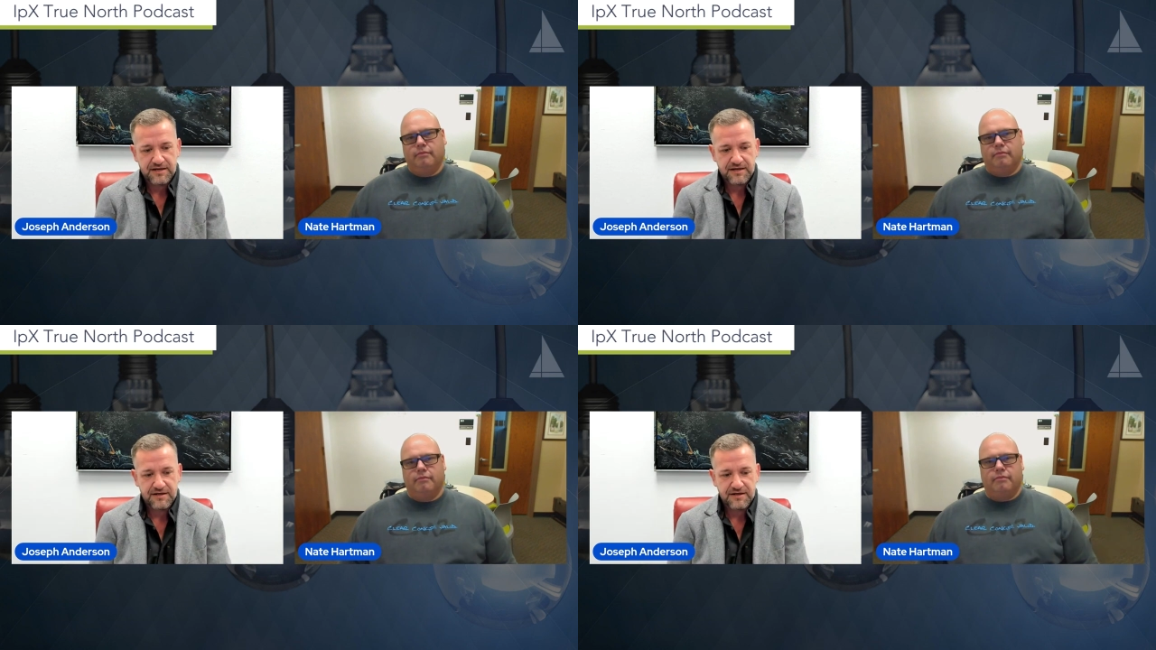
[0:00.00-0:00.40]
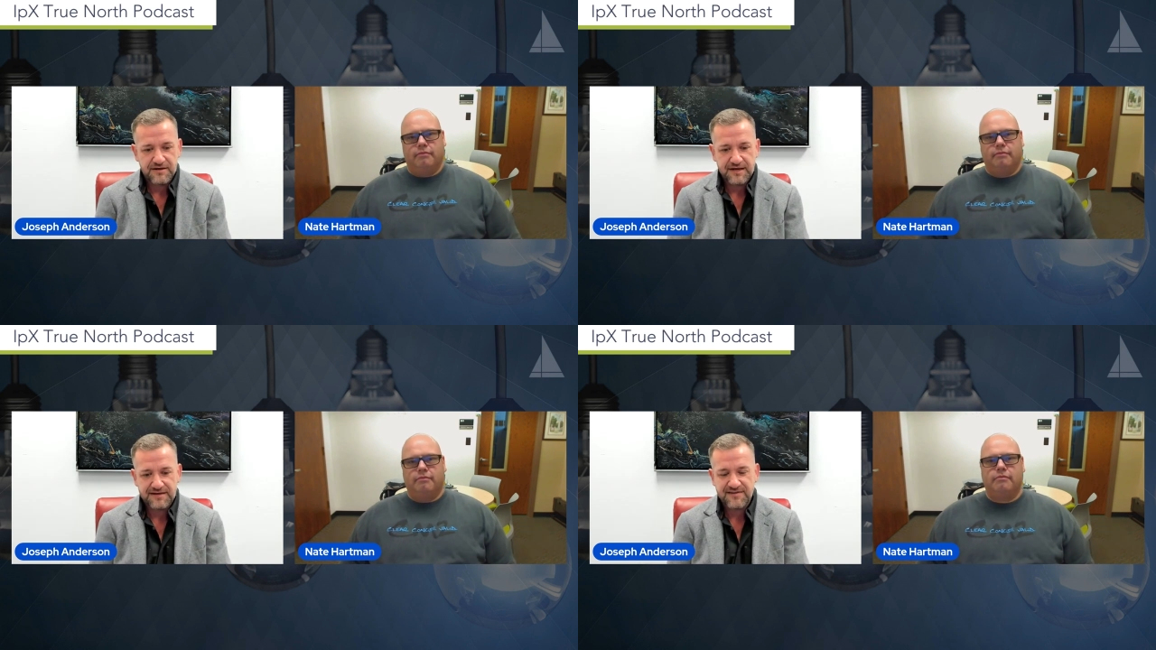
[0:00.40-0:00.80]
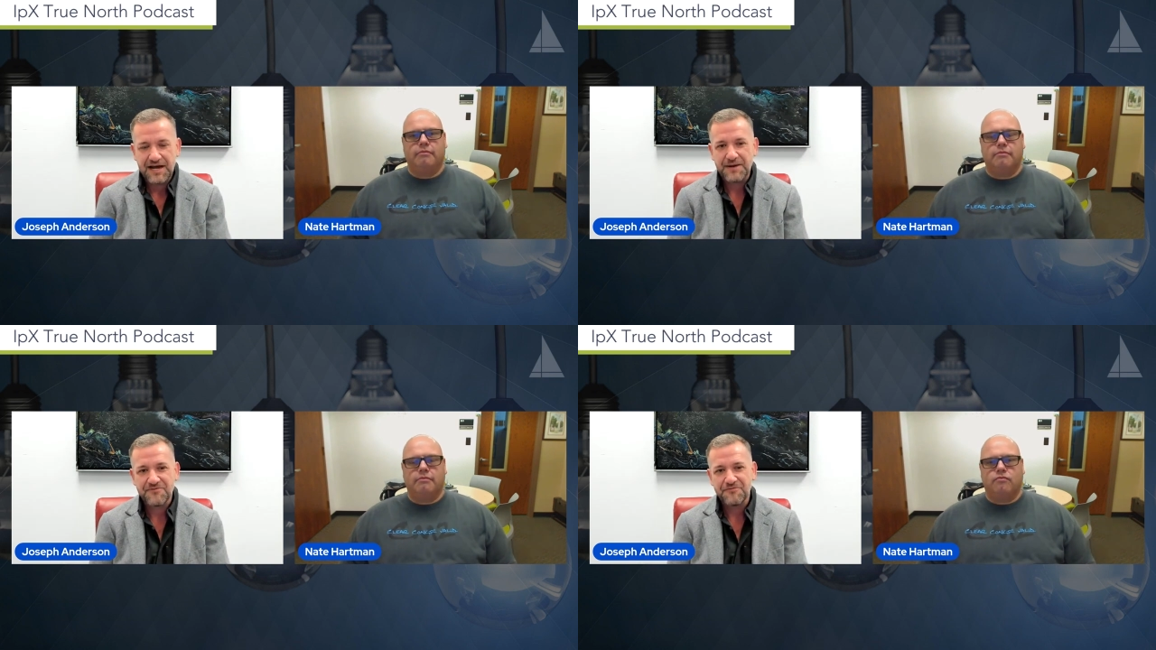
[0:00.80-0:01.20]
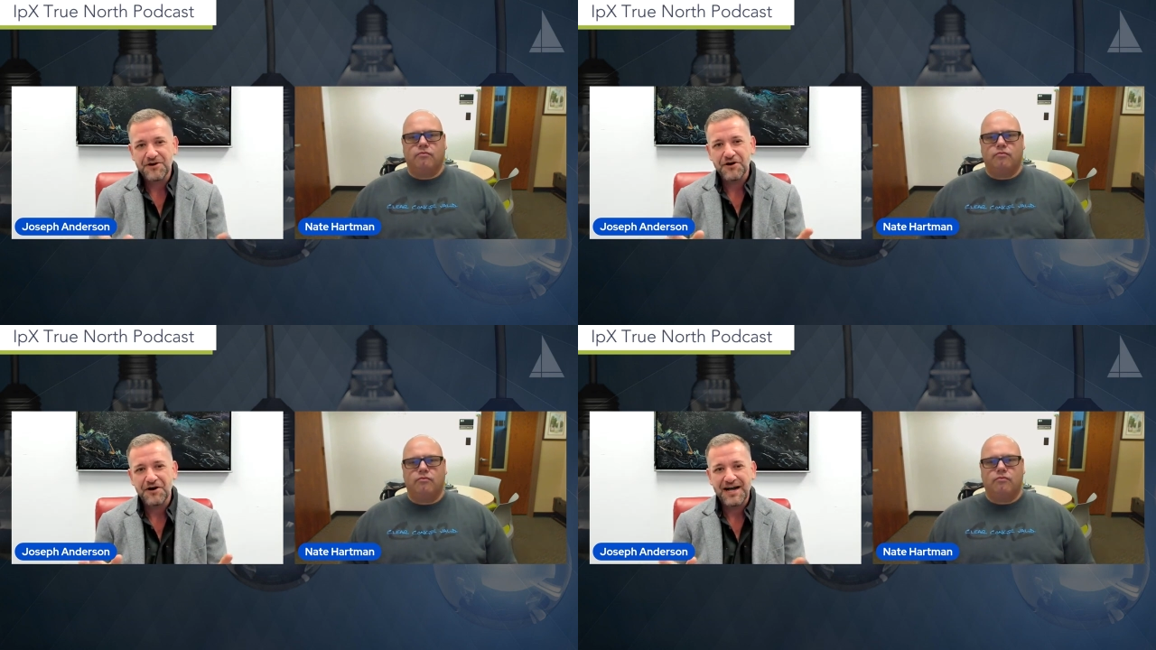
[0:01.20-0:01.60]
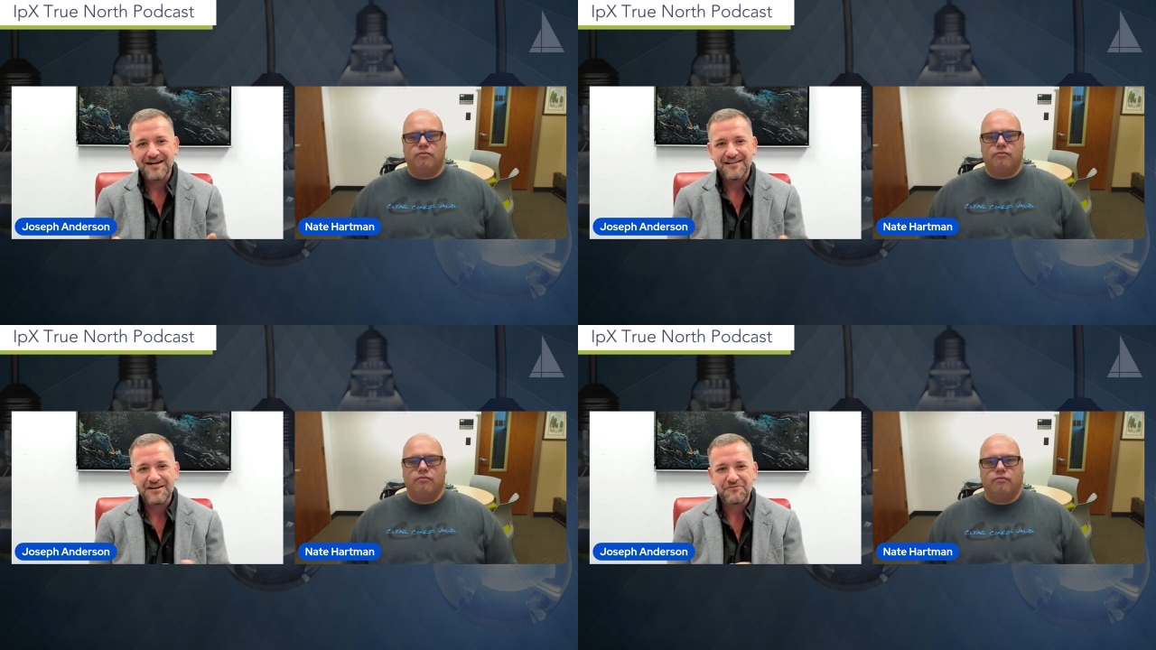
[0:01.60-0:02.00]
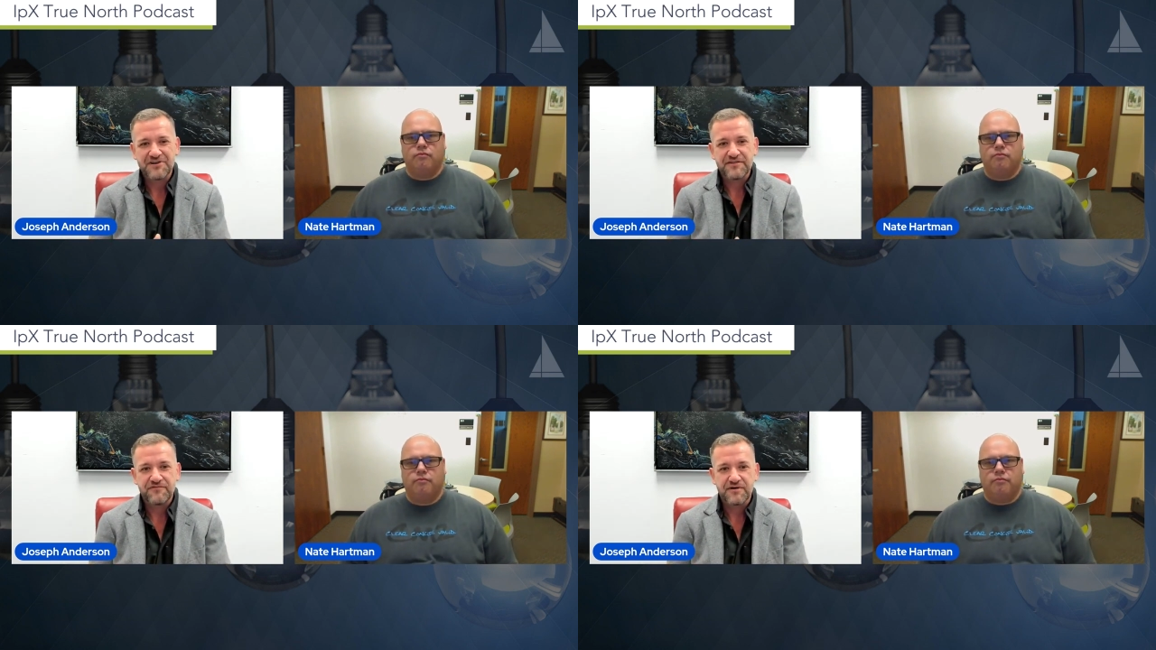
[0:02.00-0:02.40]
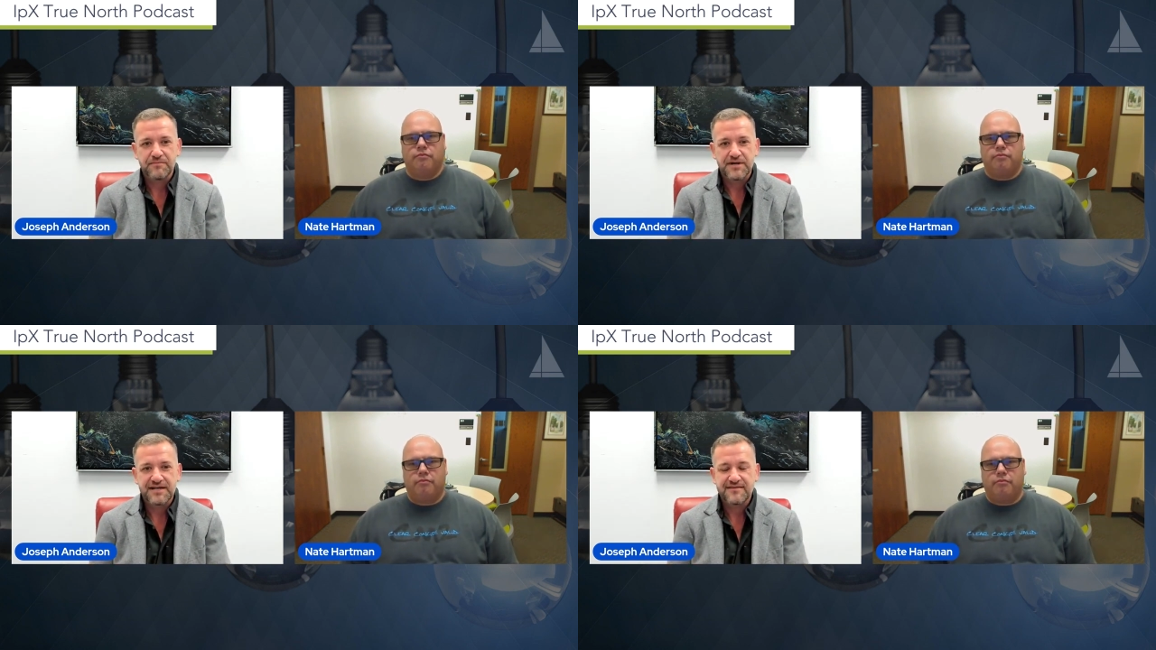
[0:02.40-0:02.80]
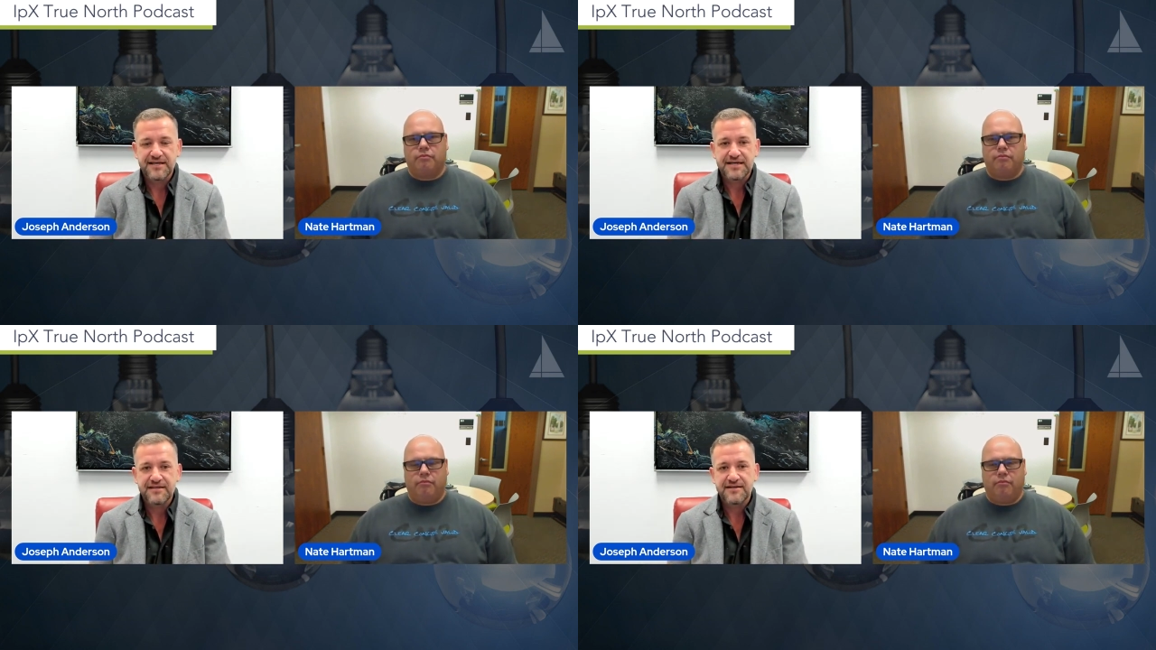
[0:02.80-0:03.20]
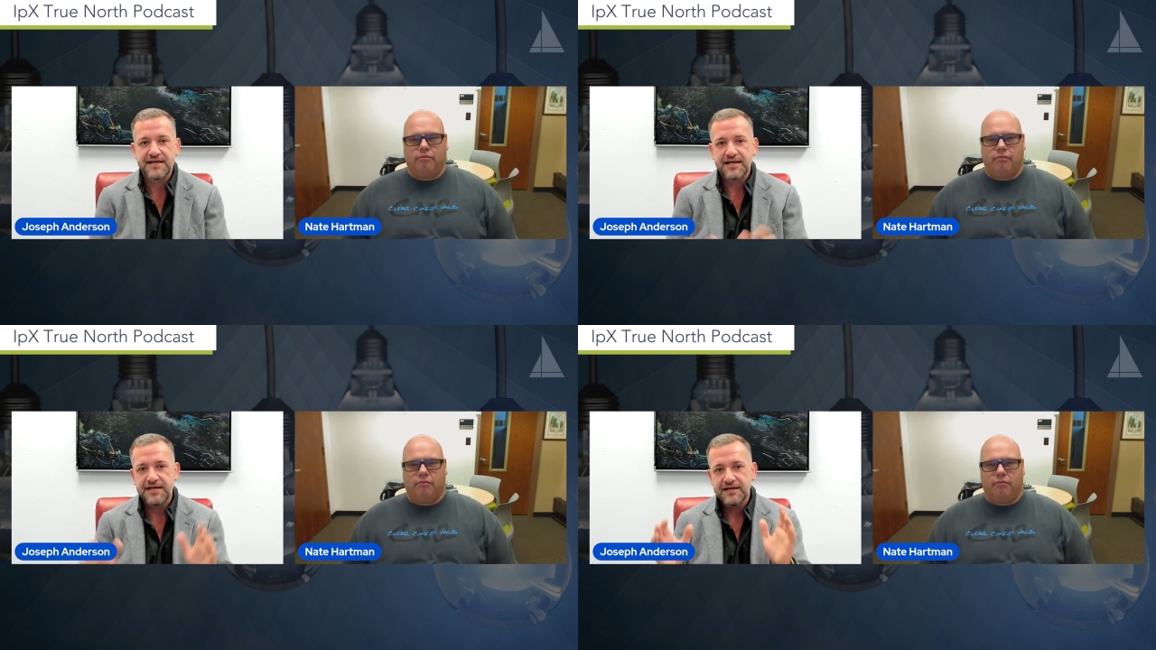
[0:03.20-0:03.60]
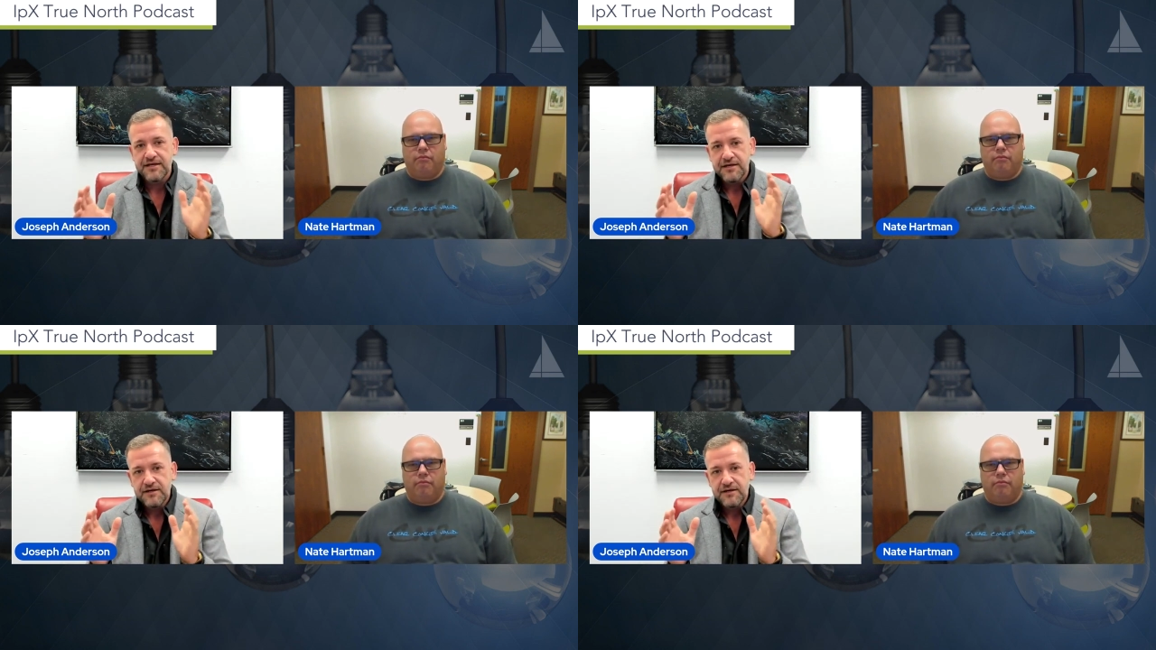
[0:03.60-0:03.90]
Speaker 1: And, and at times we all act like we're different, but at the end of the day,